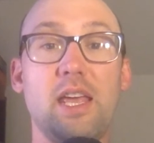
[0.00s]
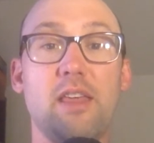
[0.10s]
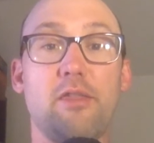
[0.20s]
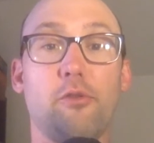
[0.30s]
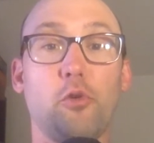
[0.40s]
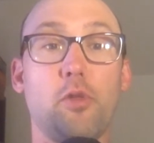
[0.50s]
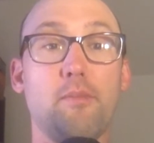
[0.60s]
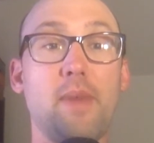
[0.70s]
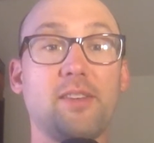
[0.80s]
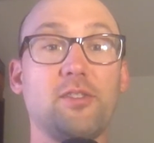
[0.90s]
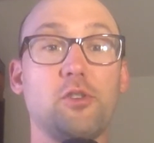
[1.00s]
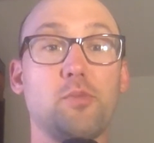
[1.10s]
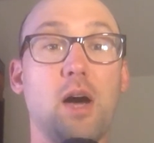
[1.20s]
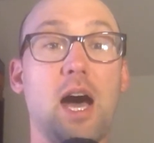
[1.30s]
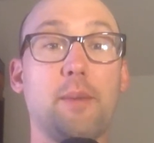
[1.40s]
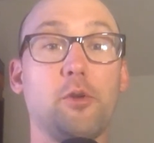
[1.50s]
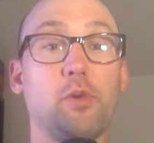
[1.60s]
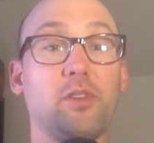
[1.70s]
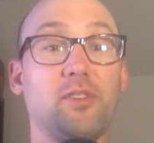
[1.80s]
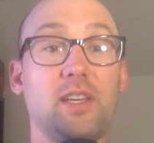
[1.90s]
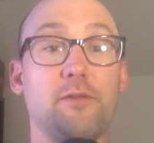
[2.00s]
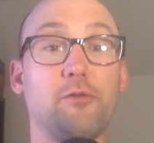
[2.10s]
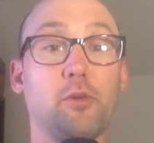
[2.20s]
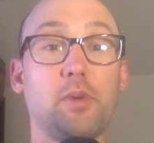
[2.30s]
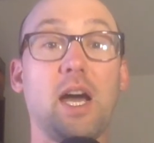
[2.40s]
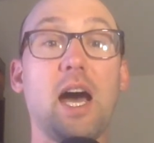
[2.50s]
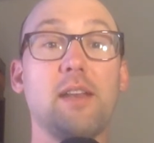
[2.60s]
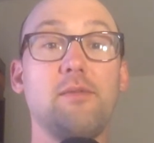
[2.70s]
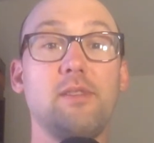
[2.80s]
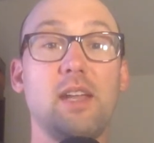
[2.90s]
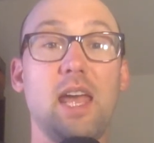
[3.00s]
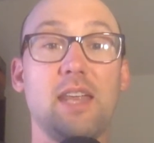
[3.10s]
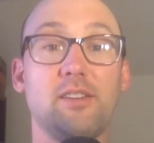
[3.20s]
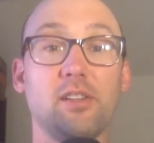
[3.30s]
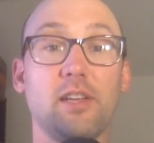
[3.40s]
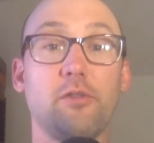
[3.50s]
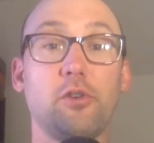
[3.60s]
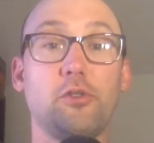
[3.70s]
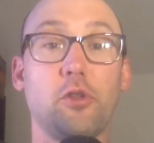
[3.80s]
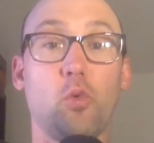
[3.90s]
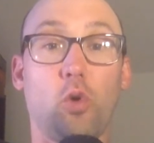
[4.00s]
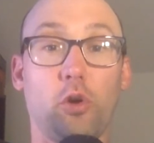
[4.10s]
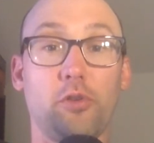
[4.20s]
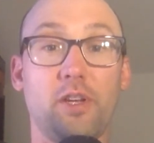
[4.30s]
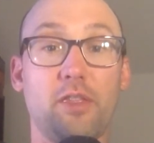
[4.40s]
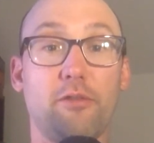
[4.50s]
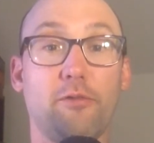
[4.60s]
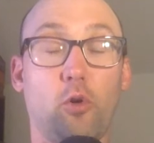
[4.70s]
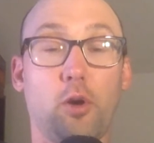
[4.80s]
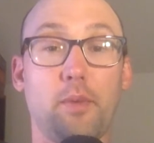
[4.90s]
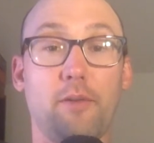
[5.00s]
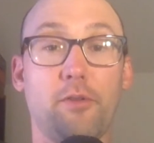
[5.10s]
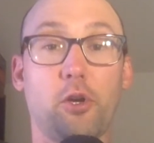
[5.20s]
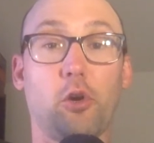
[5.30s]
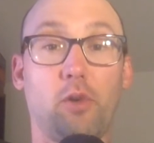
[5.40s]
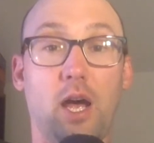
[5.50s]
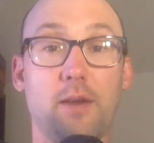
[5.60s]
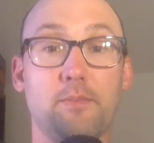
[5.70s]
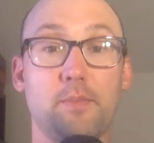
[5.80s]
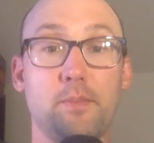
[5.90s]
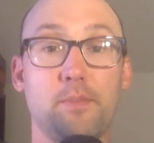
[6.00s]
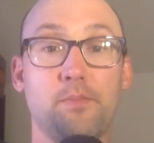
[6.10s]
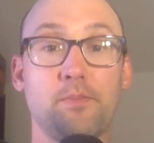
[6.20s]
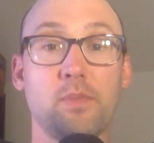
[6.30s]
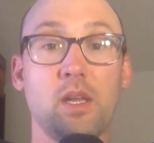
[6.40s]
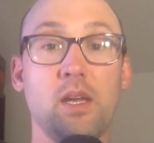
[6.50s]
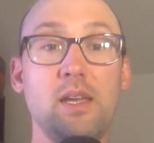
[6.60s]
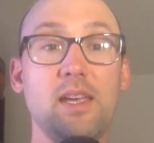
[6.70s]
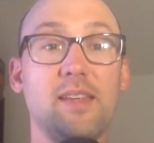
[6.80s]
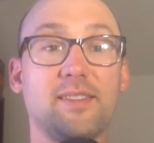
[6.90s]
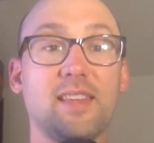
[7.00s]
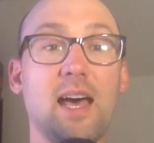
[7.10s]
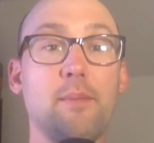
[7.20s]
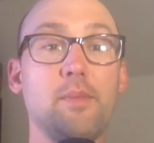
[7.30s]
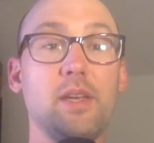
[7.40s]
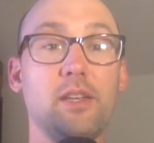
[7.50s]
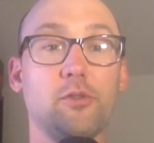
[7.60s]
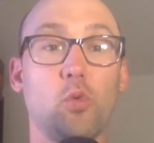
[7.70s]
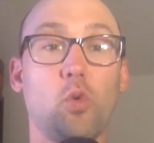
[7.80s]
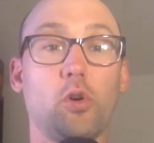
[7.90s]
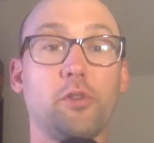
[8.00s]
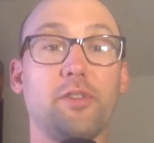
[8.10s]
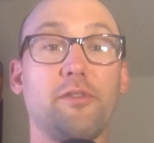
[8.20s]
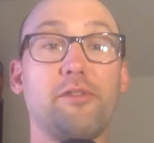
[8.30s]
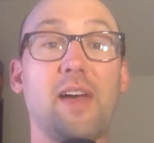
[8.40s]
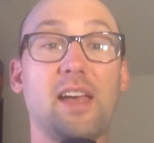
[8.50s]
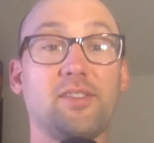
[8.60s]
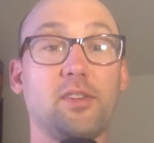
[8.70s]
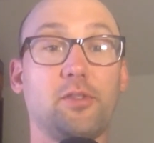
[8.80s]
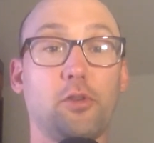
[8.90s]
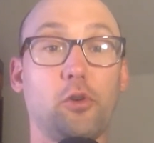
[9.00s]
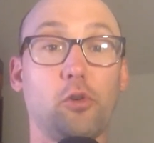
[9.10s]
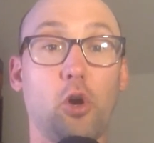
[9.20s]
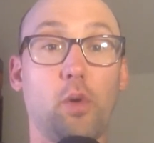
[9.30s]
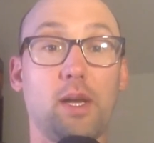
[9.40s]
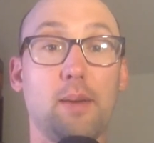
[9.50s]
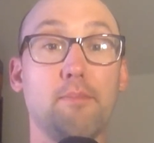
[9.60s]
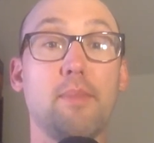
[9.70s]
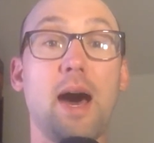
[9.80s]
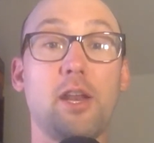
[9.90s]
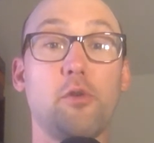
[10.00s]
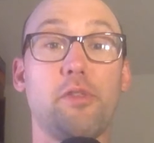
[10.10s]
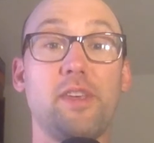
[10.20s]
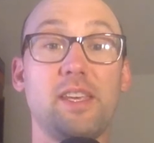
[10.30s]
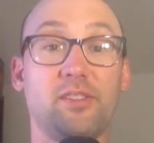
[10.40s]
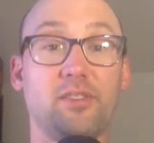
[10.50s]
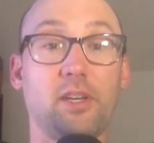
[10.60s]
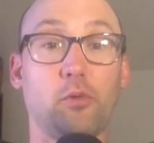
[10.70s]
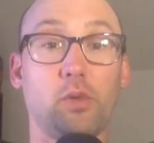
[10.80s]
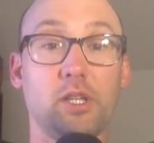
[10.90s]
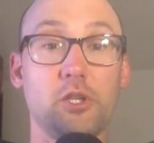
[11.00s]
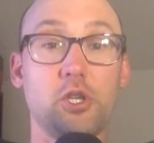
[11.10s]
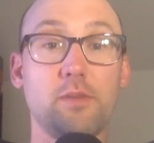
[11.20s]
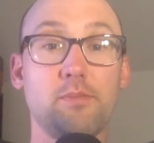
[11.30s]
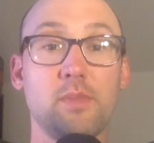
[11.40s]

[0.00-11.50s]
through the message Muhammad received from God and delivered to the world in the form of the Quran. Islam is the world's fastest growing monotheistic religion